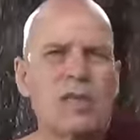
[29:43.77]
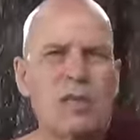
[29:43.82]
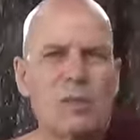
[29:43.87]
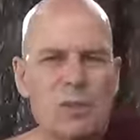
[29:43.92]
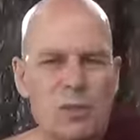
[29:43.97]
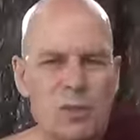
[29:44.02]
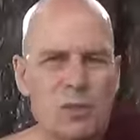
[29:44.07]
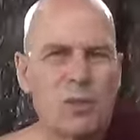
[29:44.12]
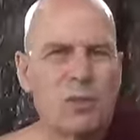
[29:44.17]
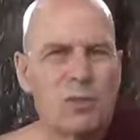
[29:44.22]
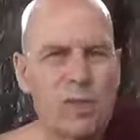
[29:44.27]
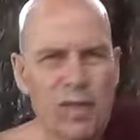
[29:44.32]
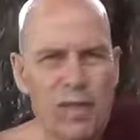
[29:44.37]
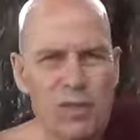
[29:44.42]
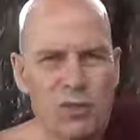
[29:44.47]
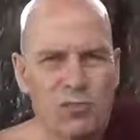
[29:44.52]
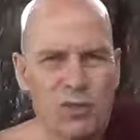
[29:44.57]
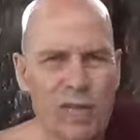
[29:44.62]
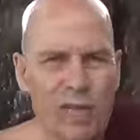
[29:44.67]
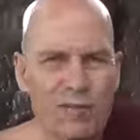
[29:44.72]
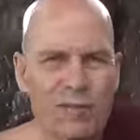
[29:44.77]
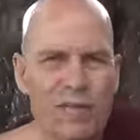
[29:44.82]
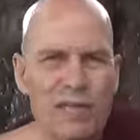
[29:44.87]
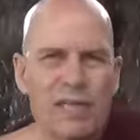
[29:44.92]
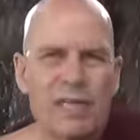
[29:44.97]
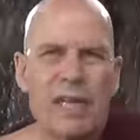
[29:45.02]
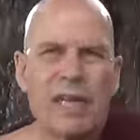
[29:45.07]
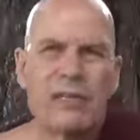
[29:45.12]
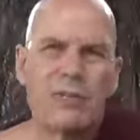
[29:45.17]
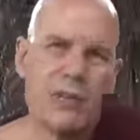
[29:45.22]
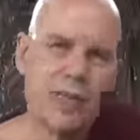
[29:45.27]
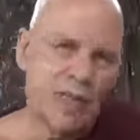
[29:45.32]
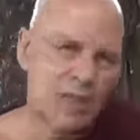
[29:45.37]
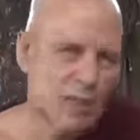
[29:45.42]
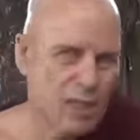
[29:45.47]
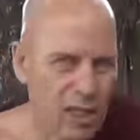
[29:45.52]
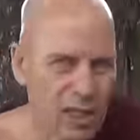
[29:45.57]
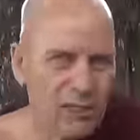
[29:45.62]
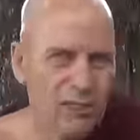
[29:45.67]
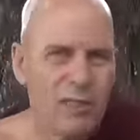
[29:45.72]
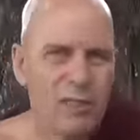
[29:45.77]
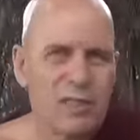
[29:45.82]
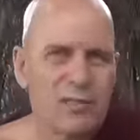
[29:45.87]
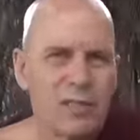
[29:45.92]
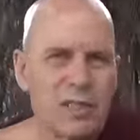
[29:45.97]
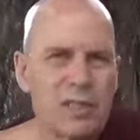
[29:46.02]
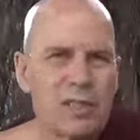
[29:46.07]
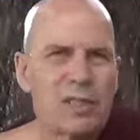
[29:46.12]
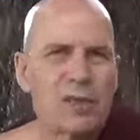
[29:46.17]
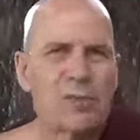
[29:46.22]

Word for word: between when it's relevant and when it's not relevant,